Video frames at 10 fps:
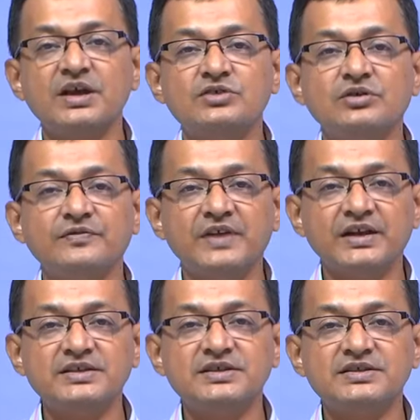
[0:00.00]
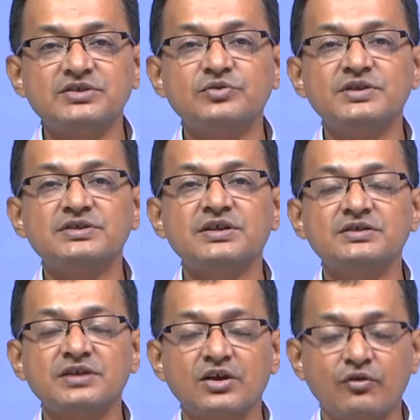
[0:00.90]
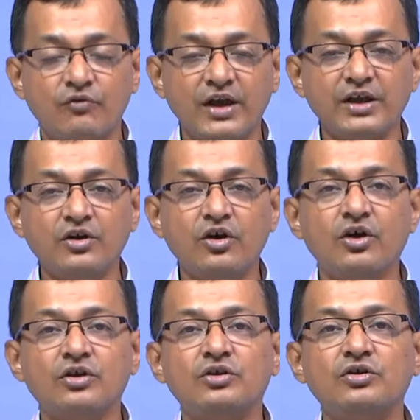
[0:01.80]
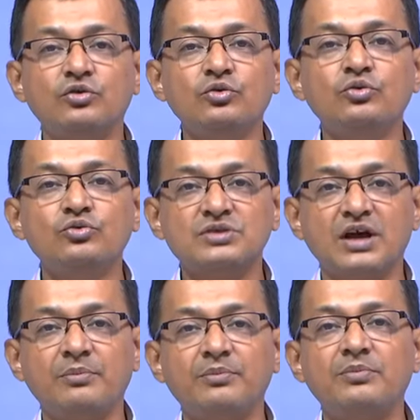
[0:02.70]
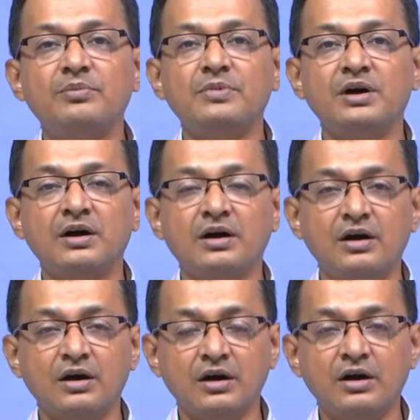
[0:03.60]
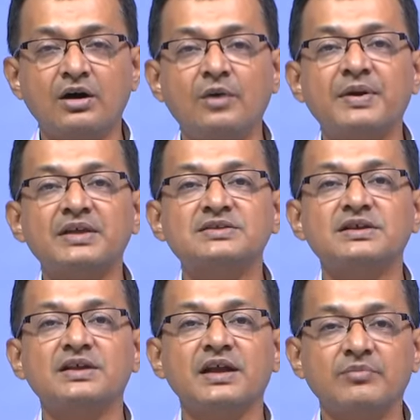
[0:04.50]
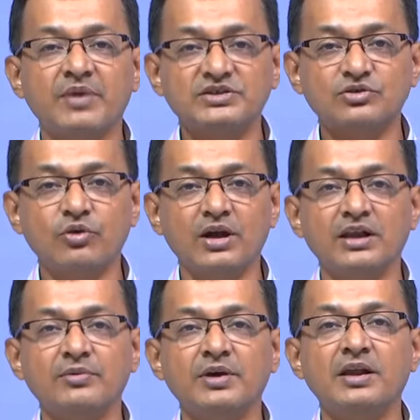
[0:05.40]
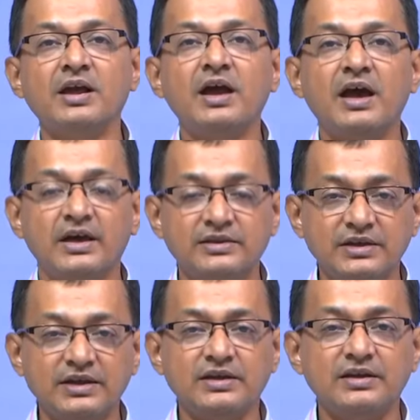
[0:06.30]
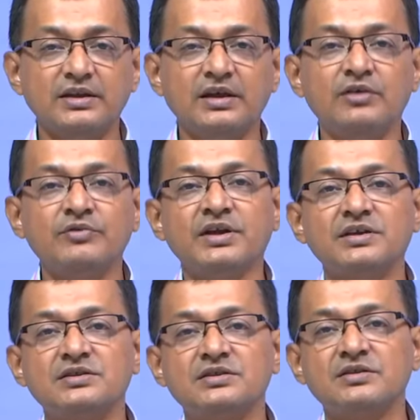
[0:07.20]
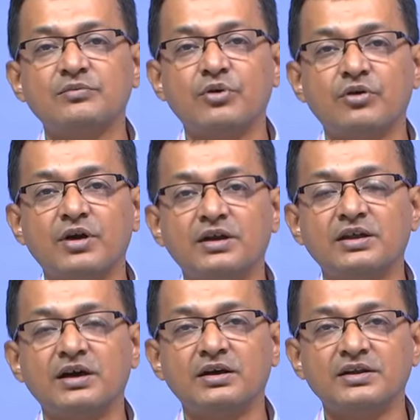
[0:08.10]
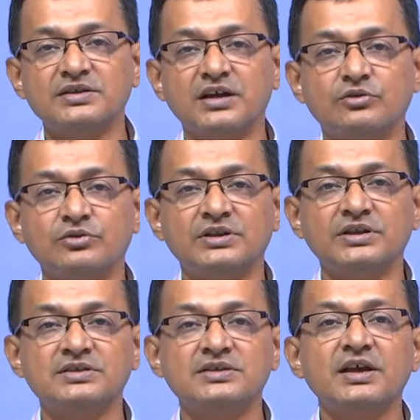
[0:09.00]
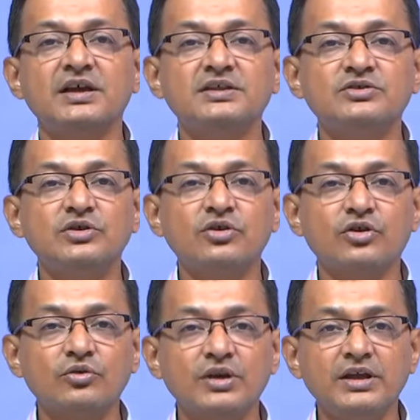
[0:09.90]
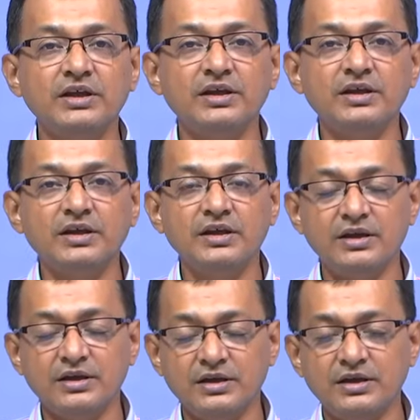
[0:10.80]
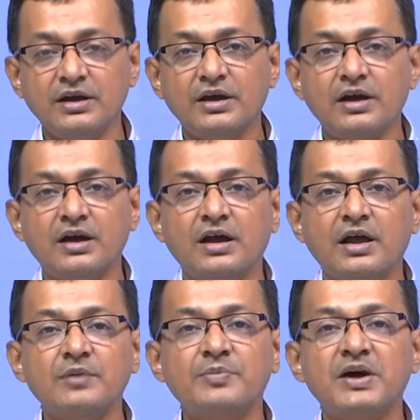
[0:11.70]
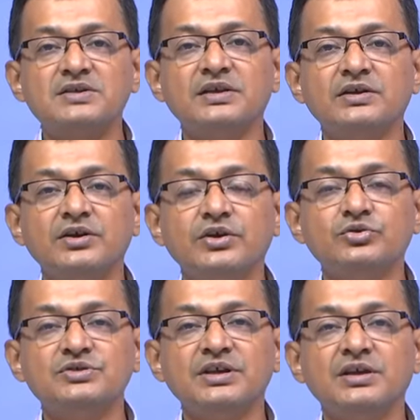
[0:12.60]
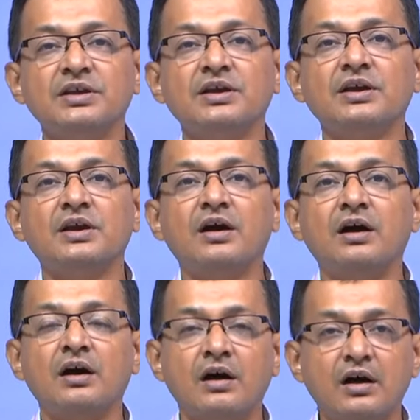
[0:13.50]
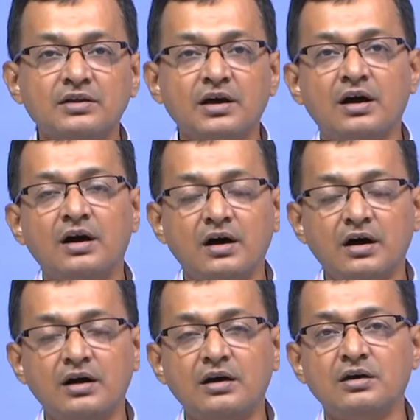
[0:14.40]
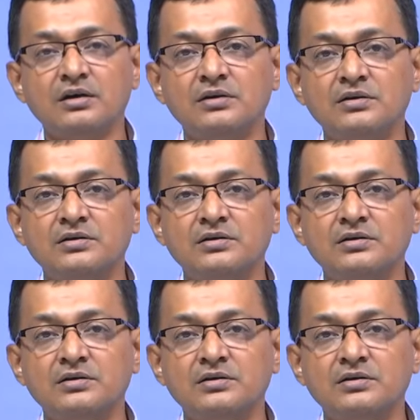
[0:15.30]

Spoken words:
So, if that is the situation, why not do some operation at much lower level, and then we can forward the result to the things. This will not only help us in reducing the